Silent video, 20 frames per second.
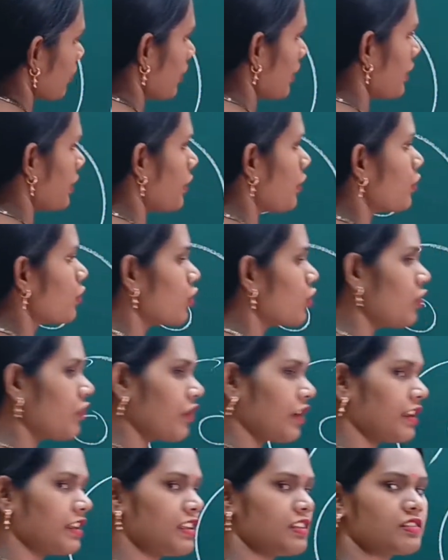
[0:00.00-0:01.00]
Okay, due to
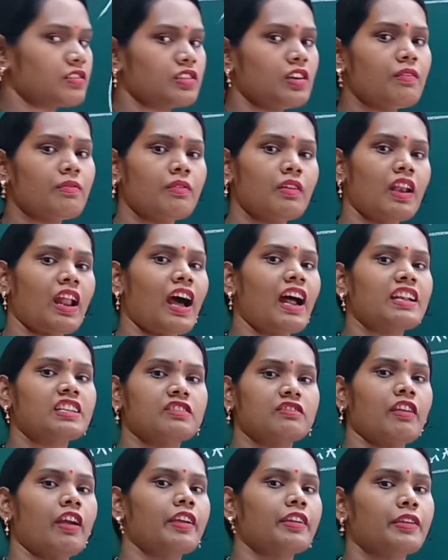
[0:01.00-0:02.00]
presence of large
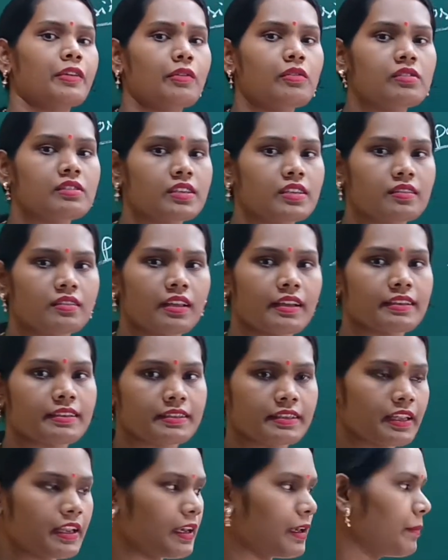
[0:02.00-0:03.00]
vacuoles in the
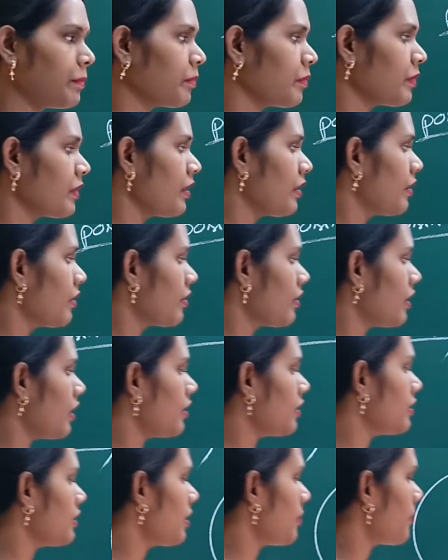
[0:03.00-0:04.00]
cell,
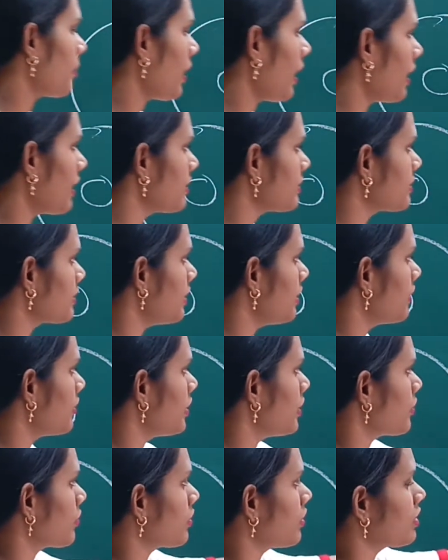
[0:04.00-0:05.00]
the plant cell
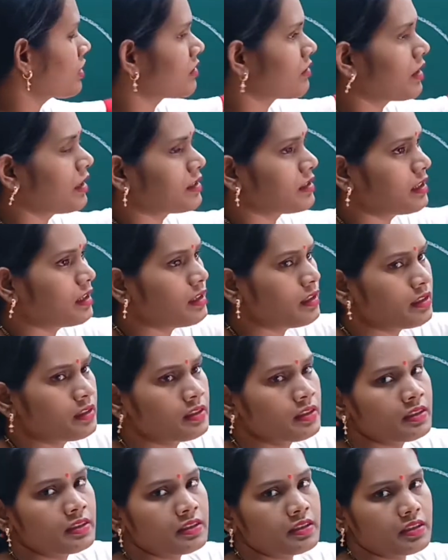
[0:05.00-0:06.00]
nucleus present
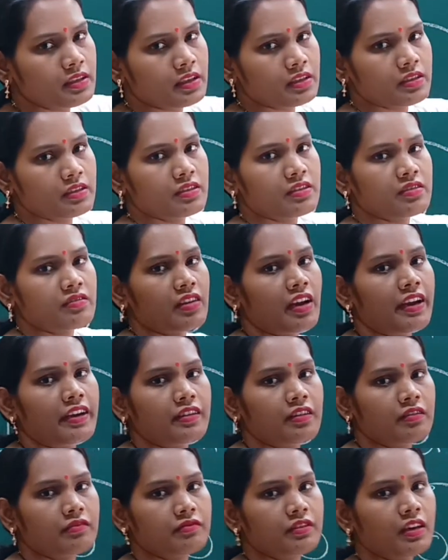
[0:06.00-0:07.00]
just
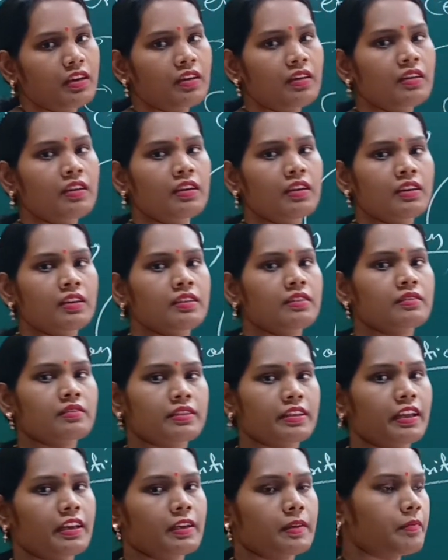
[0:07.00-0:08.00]
side of the
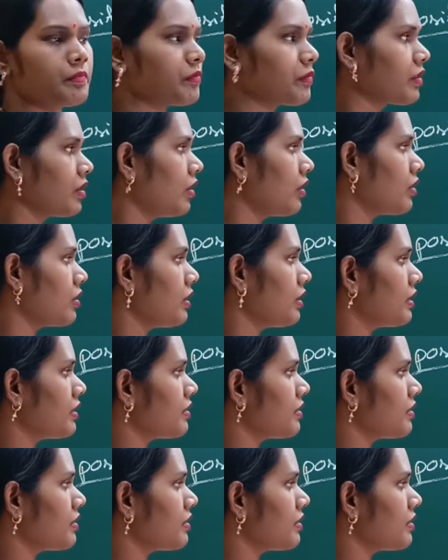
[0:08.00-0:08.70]
cell or